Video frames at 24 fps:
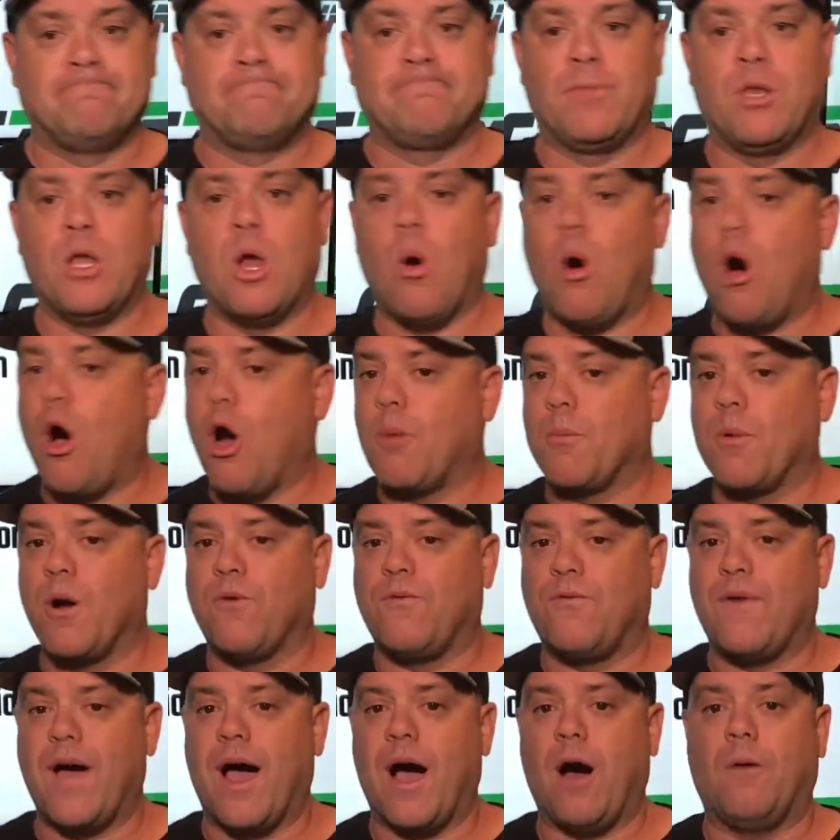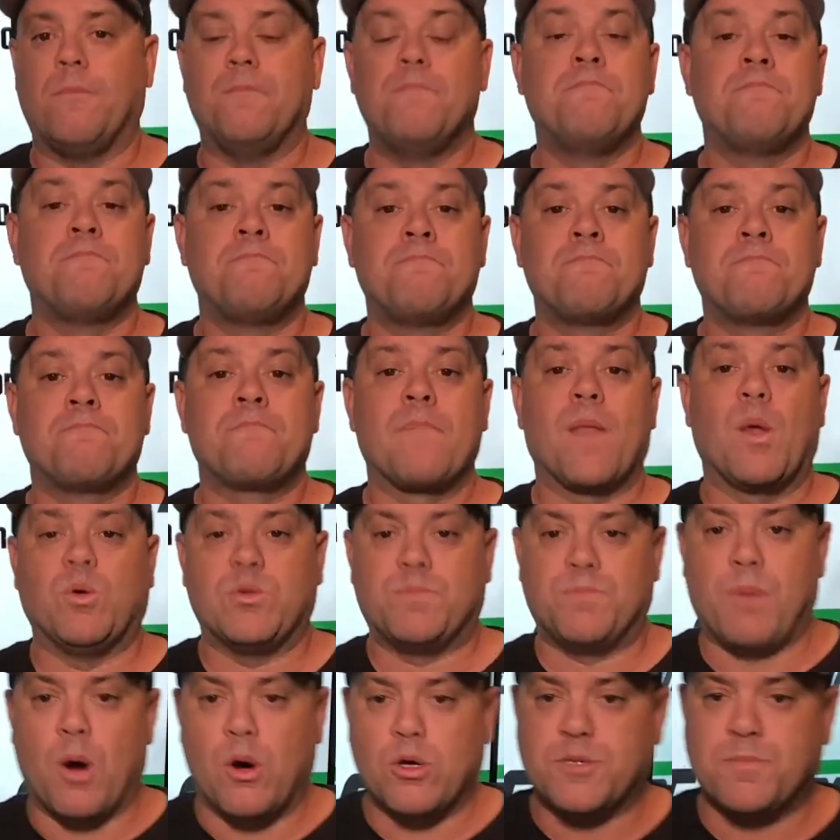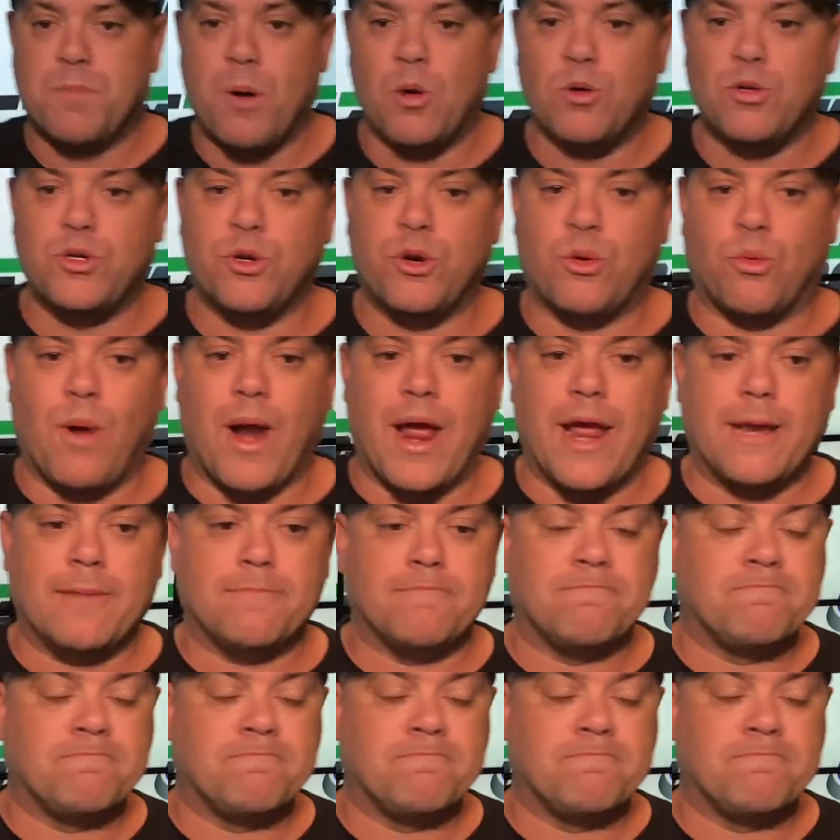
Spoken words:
No harm, no foul. It was postponed due to rain.